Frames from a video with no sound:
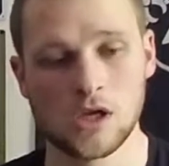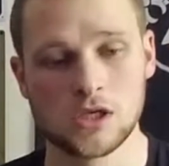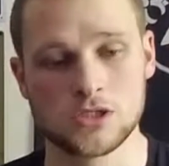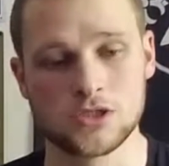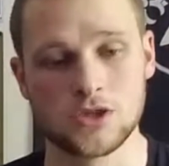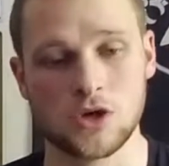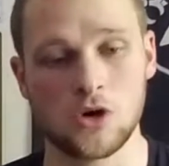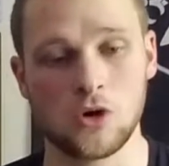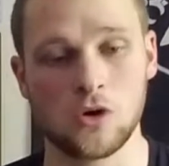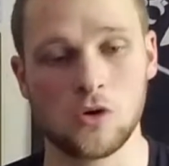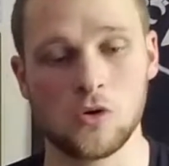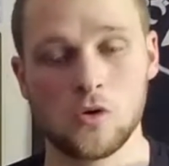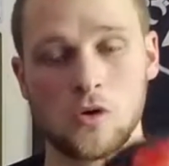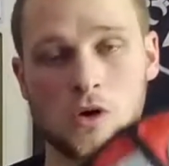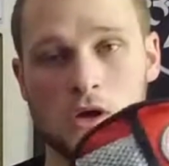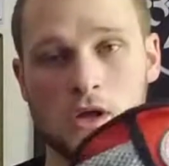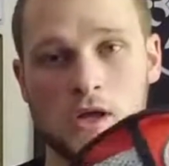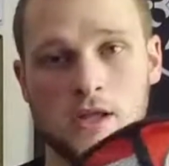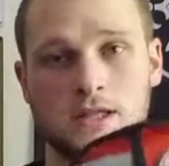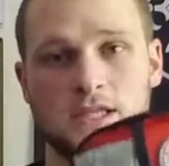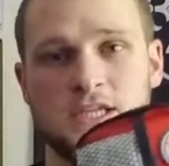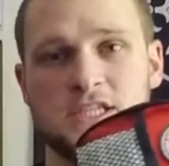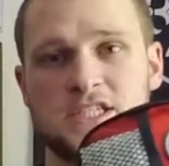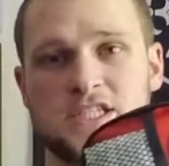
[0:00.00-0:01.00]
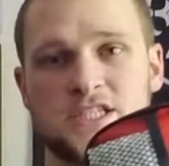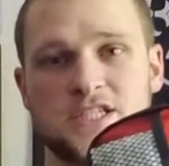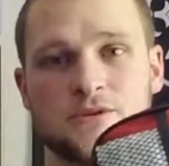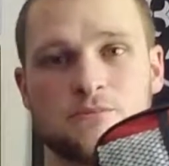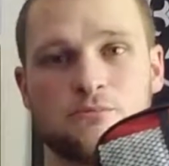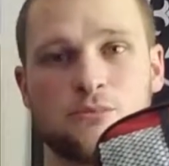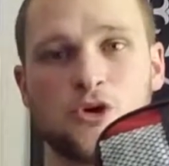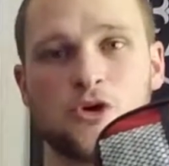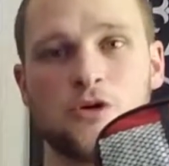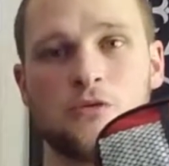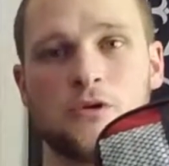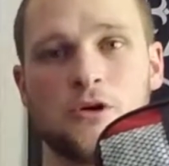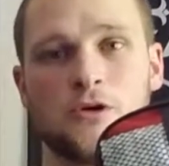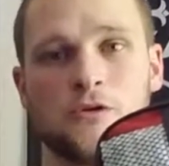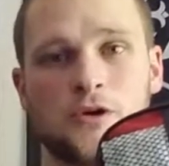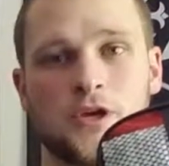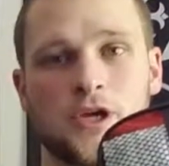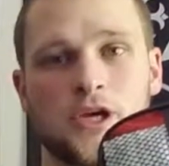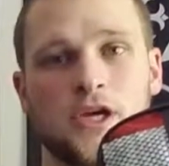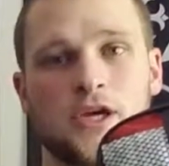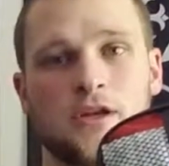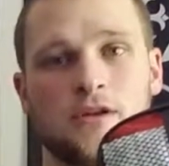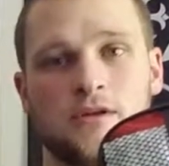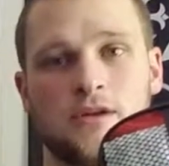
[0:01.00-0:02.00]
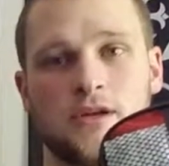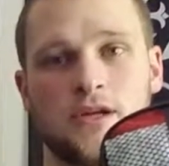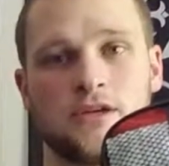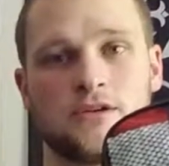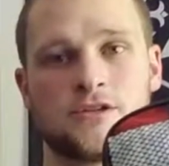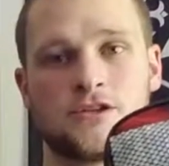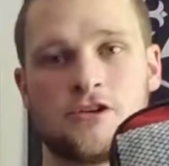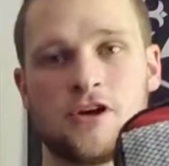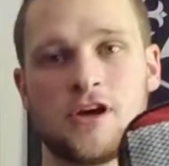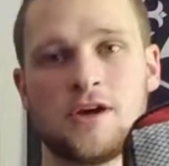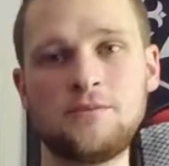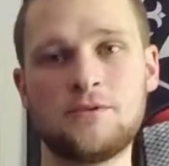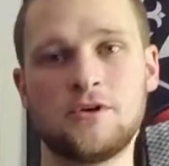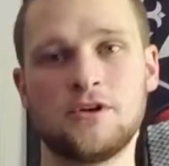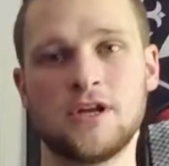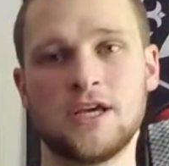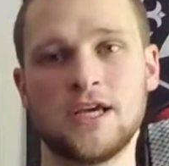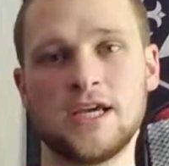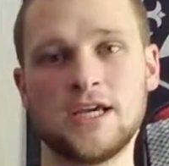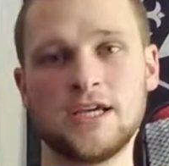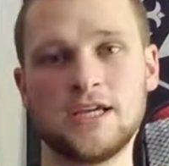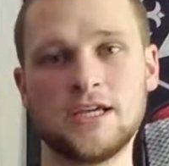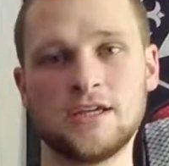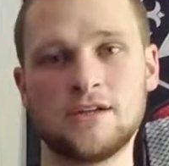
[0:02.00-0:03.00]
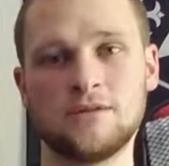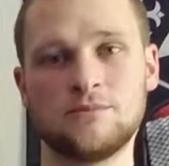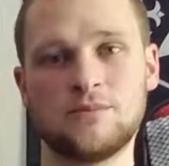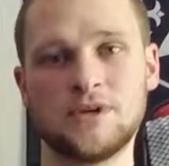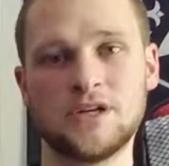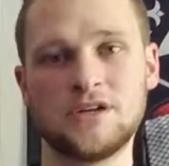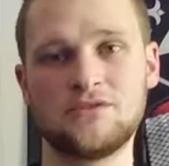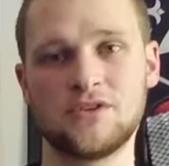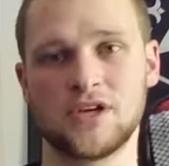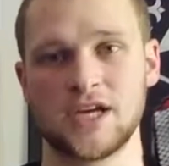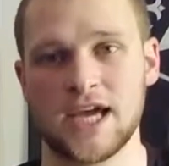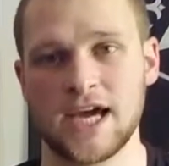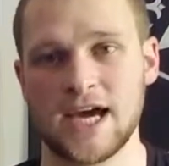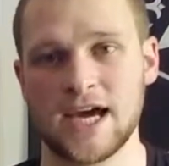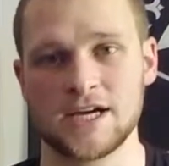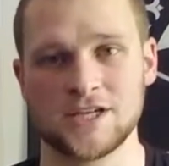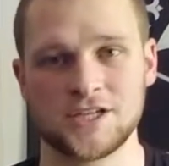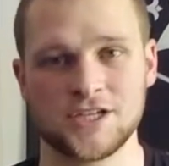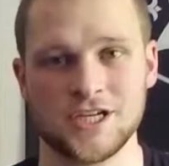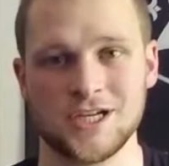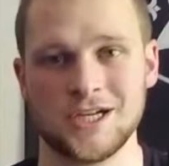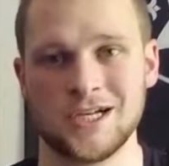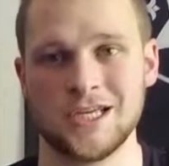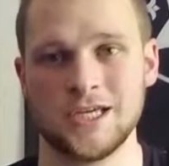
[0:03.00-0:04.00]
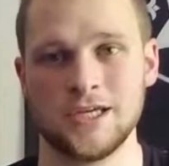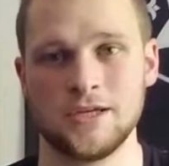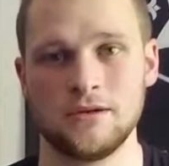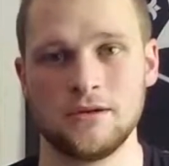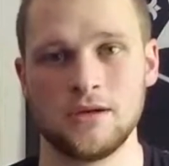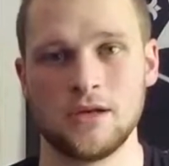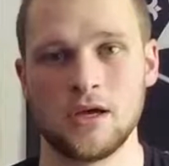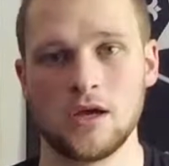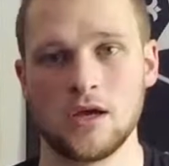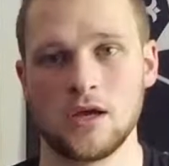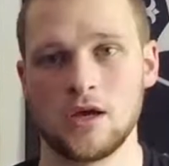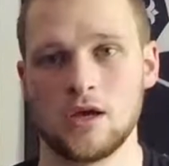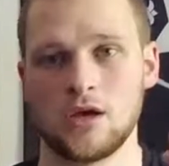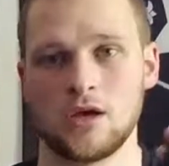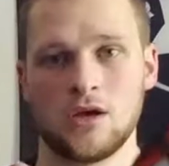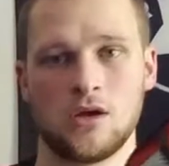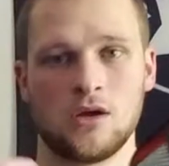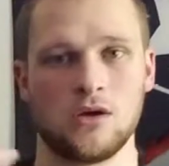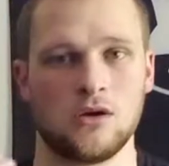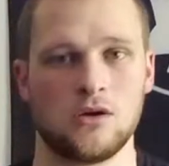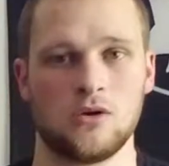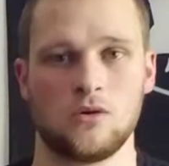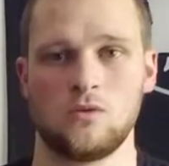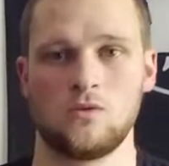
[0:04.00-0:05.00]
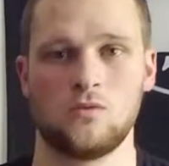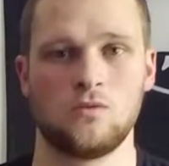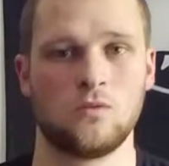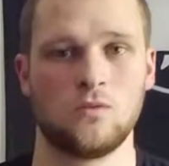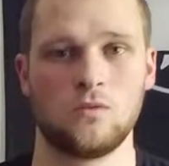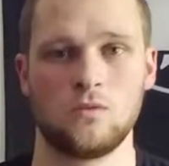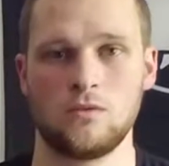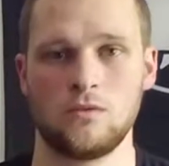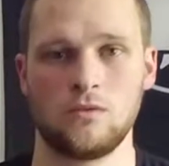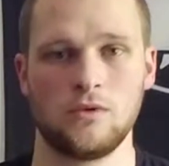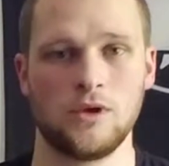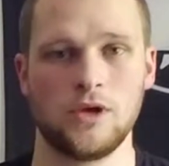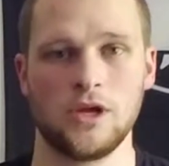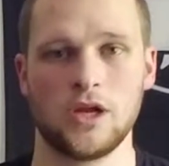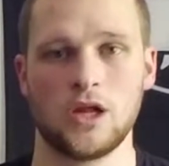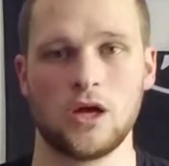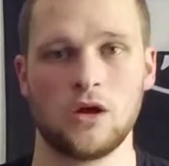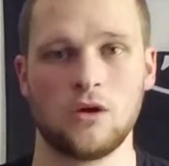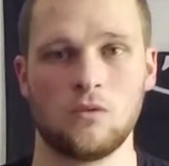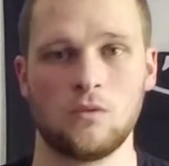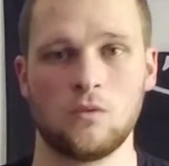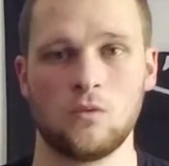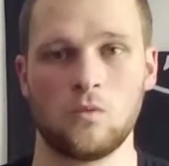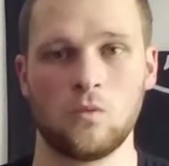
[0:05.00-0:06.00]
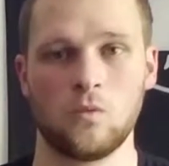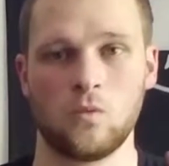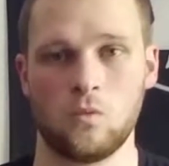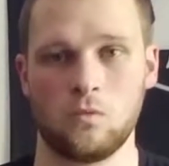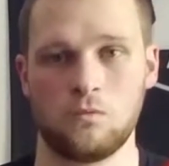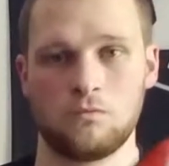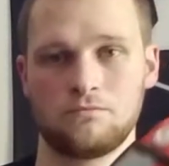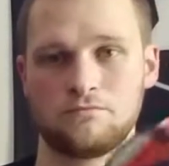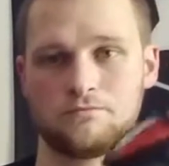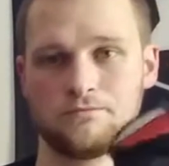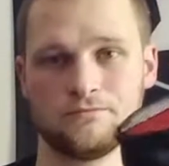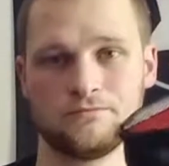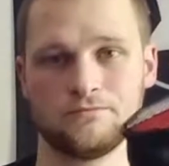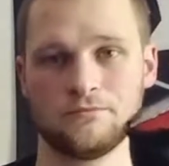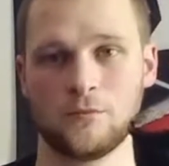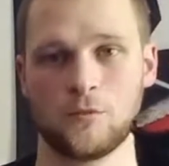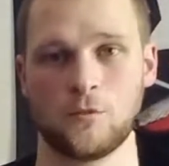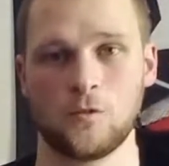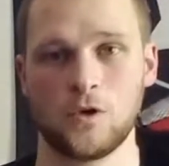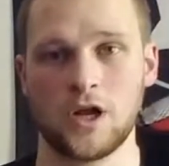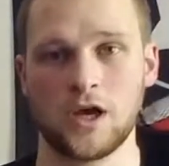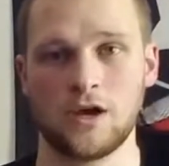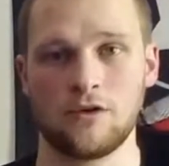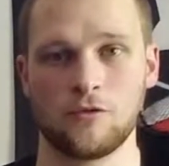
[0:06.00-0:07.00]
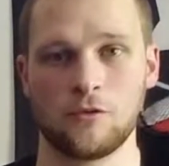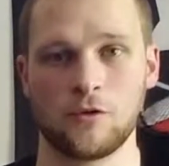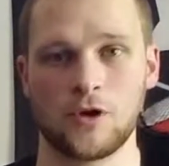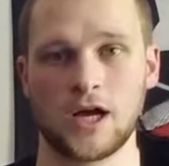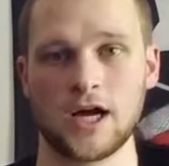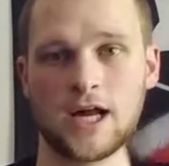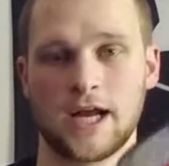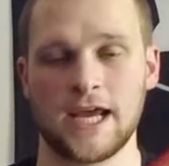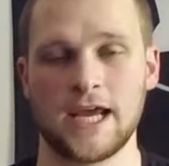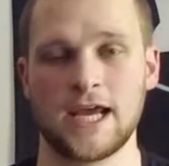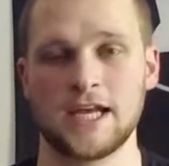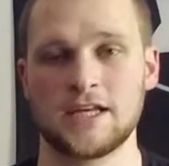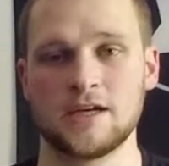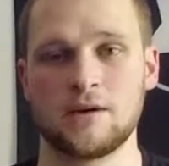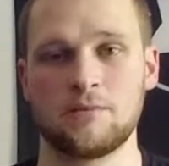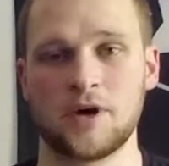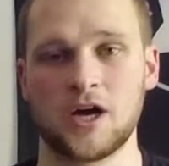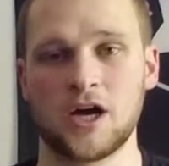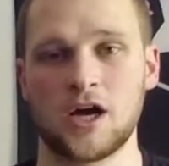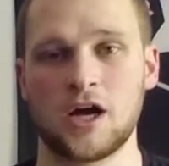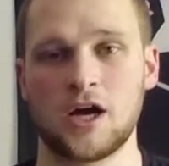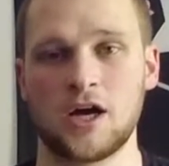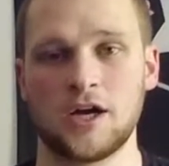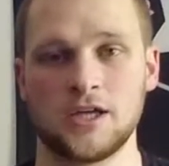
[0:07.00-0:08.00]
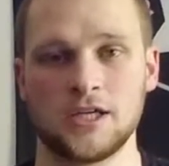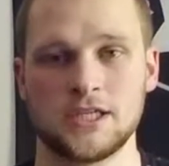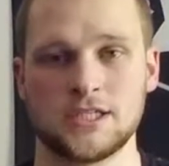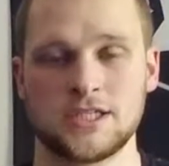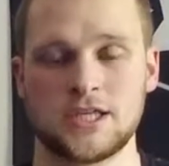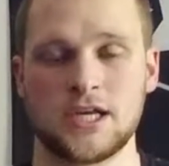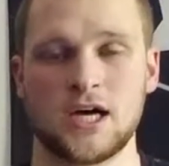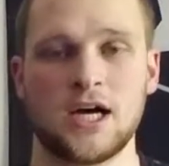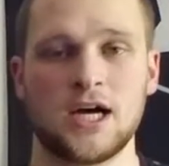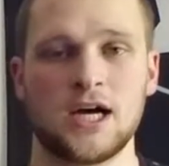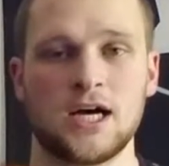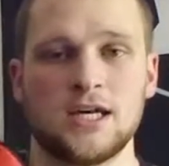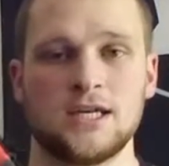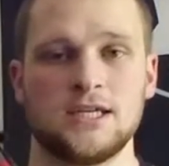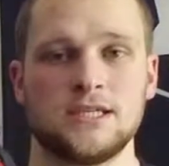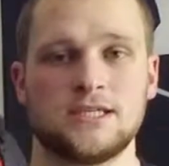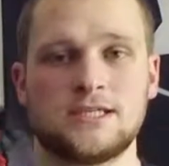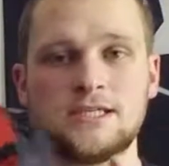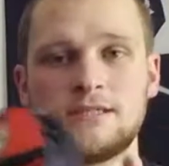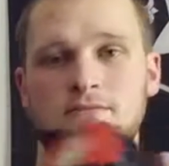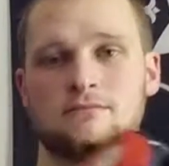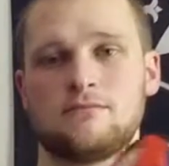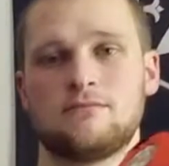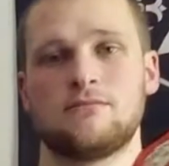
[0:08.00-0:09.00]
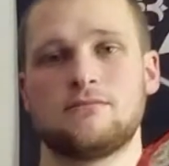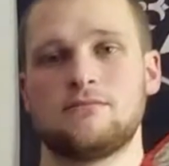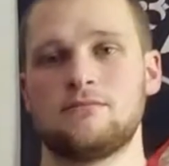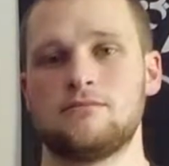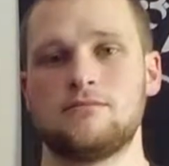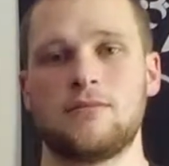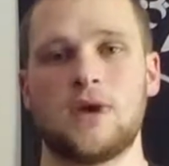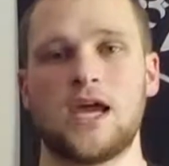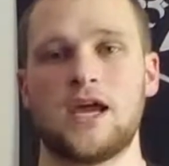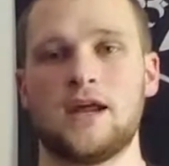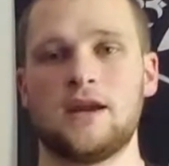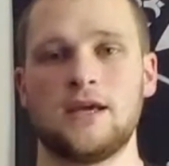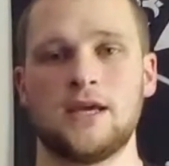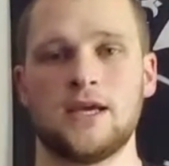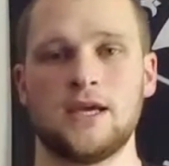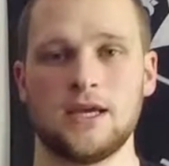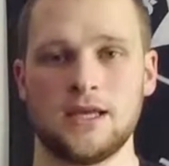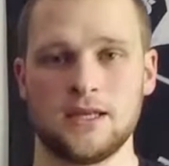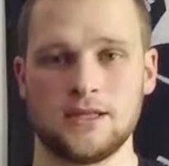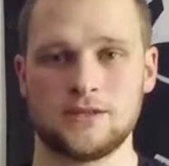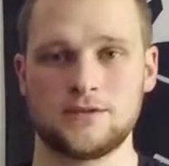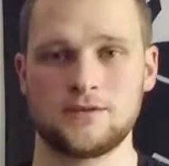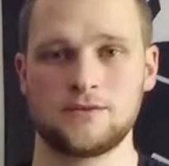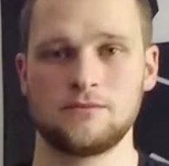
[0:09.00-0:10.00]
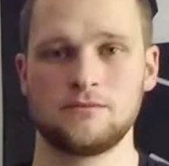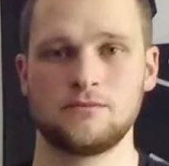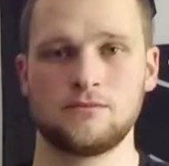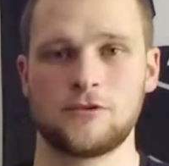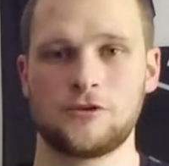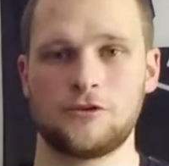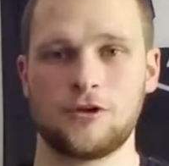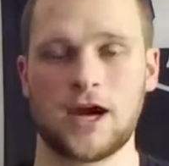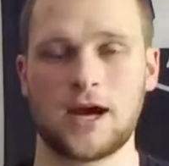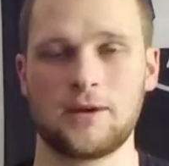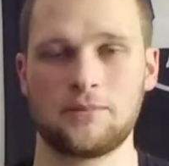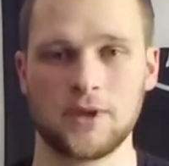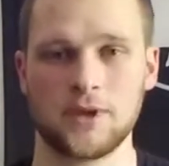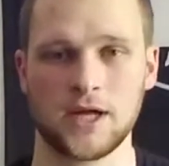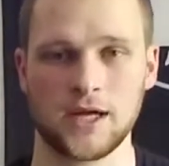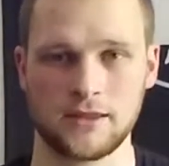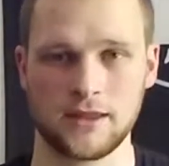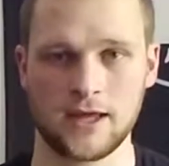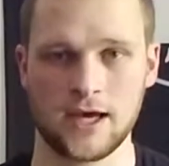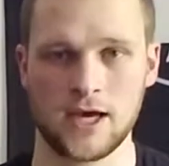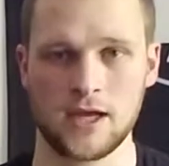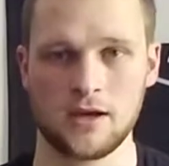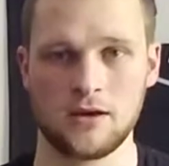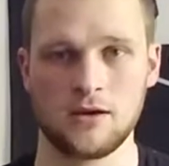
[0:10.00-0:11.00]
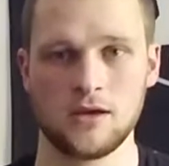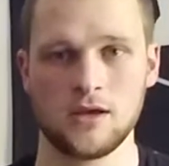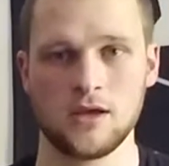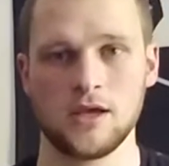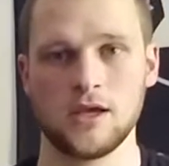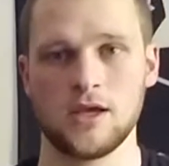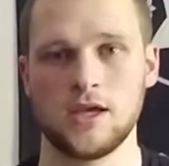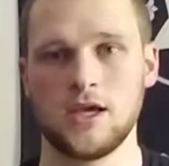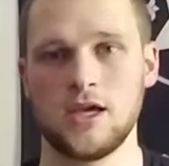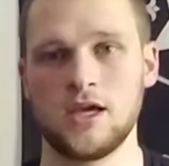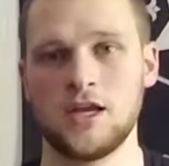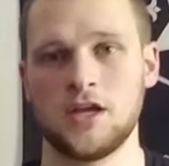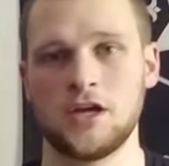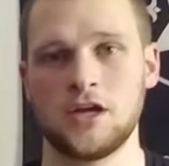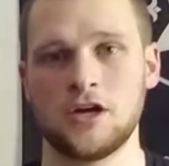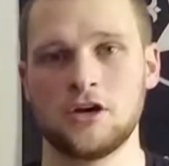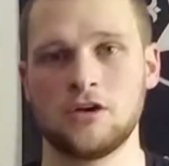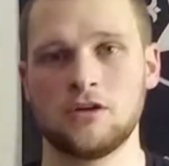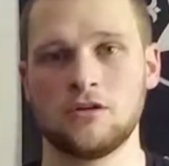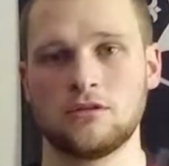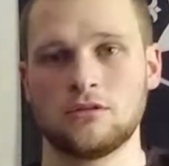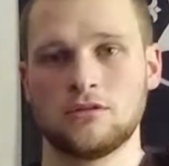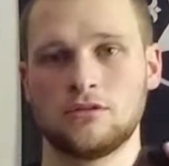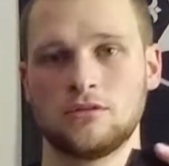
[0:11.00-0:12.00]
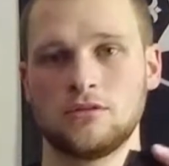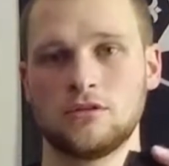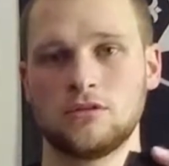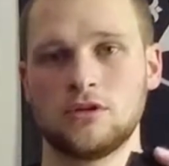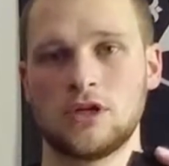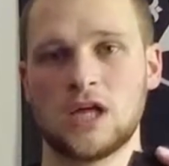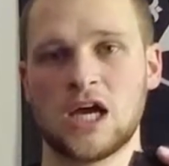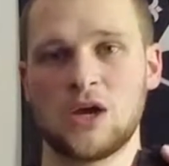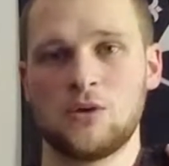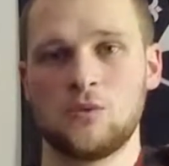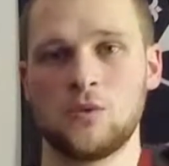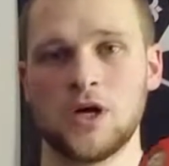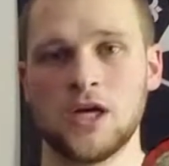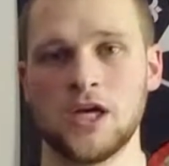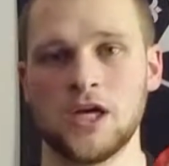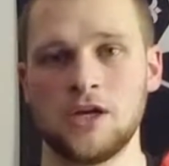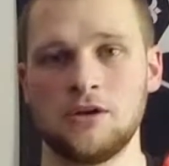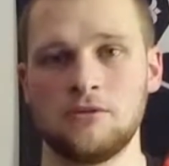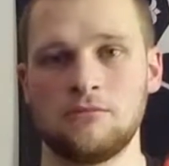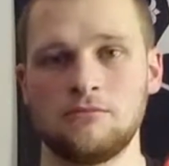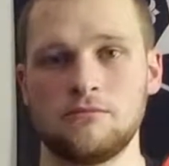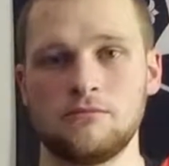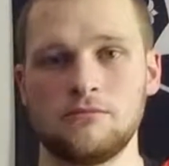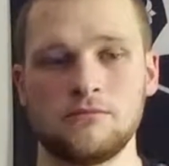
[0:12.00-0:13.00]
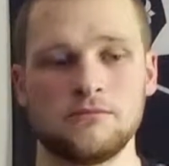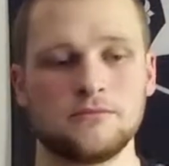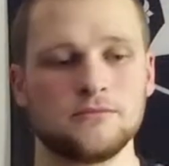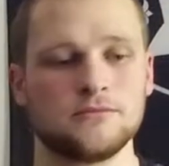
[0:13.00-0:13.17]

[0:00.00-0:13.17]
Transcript: So, this is a boo-boo kit. You scrape your knee, get a bit of a gash in it, you know, whatever. Got antibiotics, gauze, band-aids, crap like that. In here, a little lightweight.